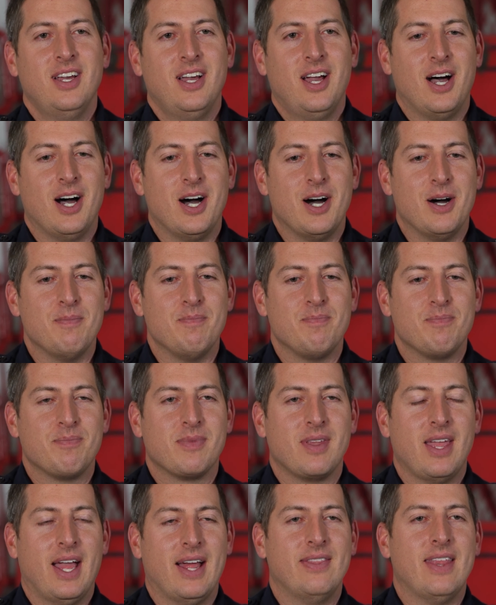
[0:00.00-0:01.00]

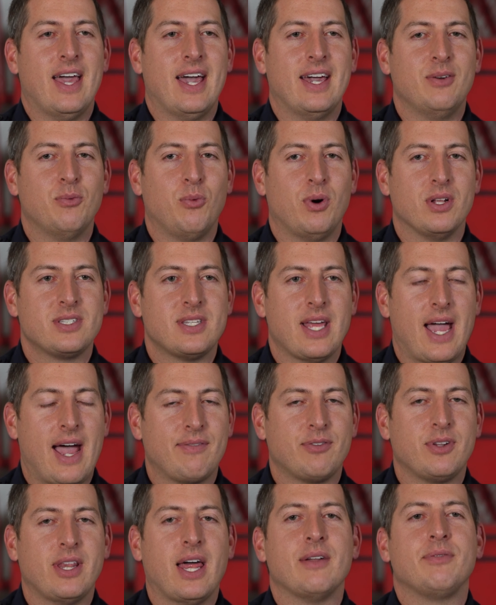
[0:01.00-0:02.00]
And then
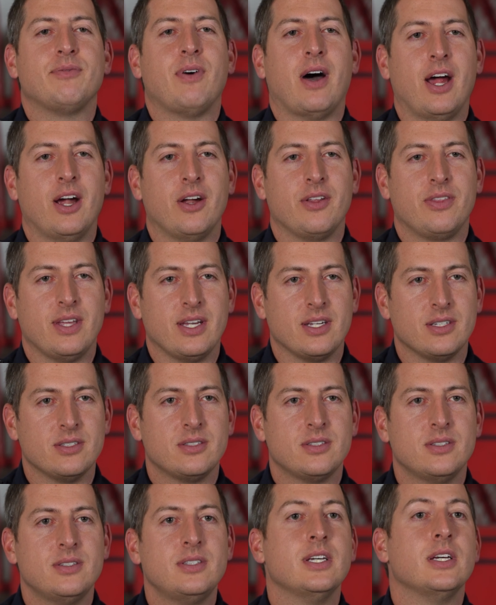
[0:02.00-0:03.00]
after that fire,
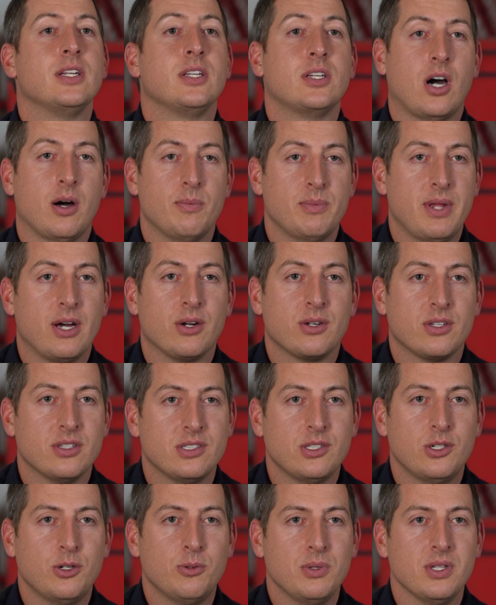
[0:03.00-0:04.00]
things did calm down
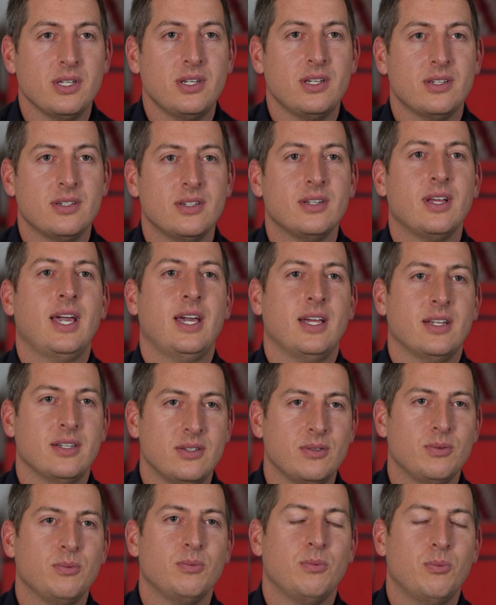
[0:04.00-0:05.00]
considerably,
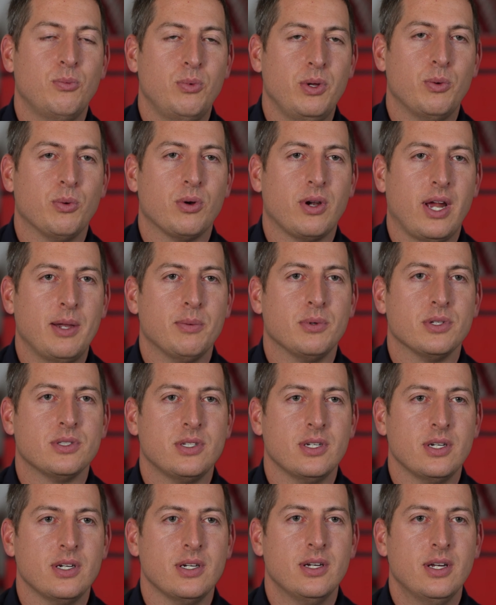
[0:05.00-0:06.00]
and we were able
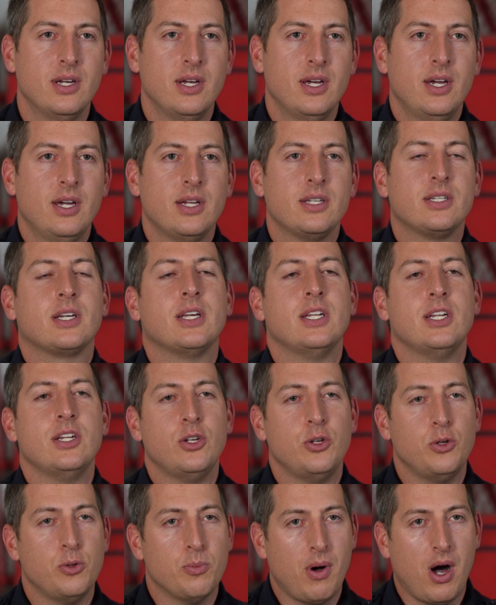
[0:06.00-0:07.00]
to
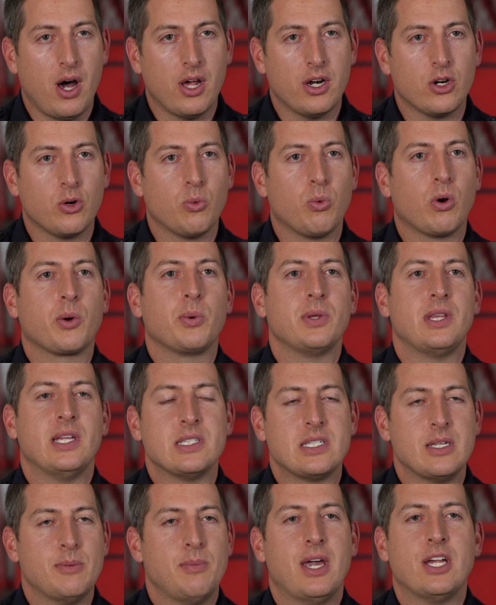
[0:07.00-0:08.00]
continue to monitor, work with the
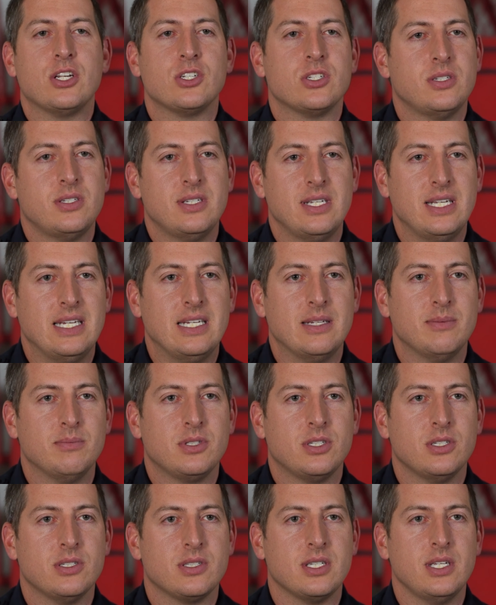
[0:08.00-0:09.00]
incident management team
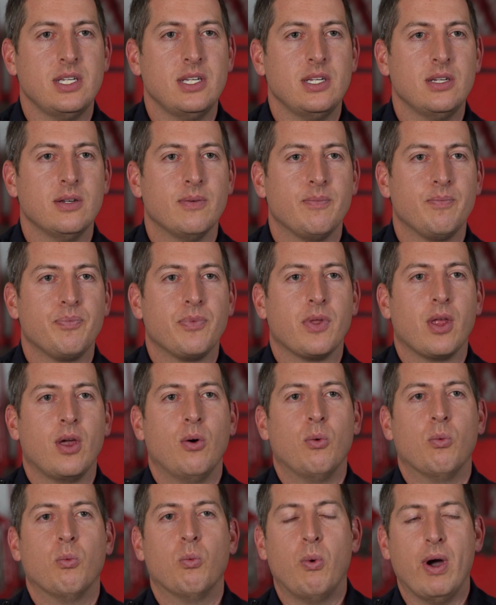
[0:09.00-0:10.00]
to see
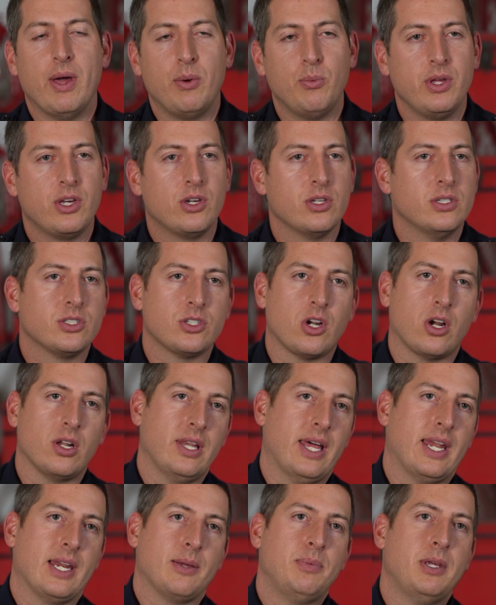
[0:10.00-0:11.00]
when we could start
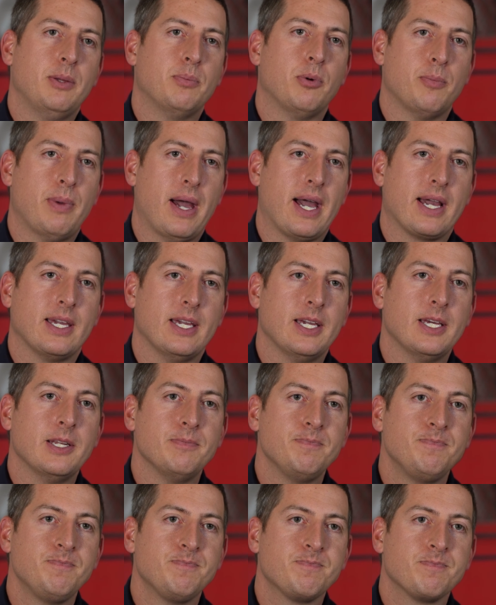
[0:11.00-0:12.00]
letting people back
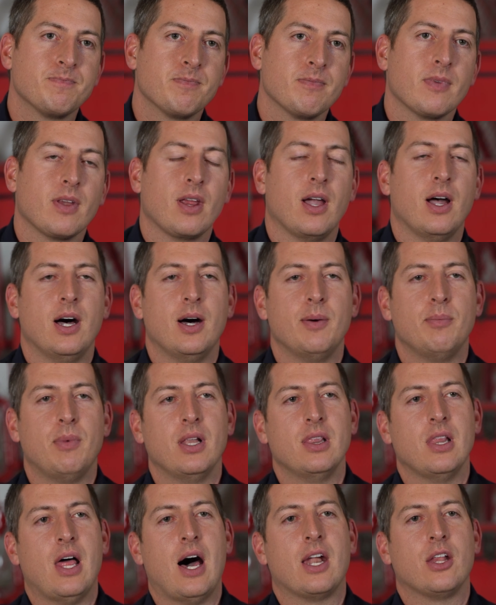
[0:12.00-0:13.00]
in. A
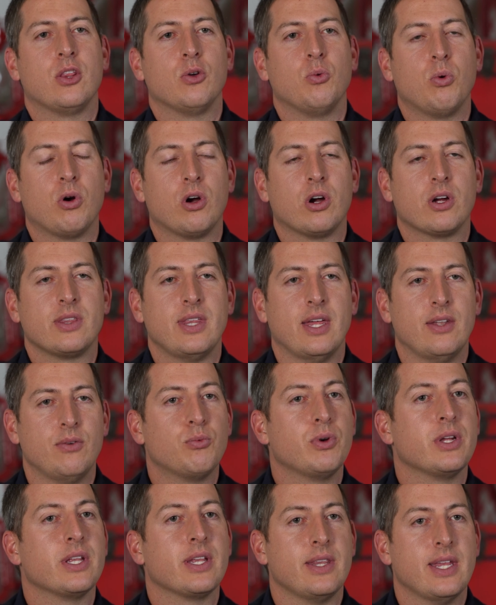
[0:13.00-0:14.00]
lot of the work that
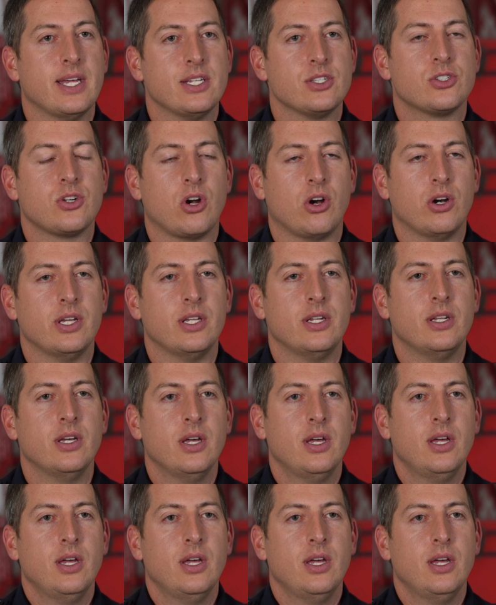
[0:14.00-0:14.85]
really then started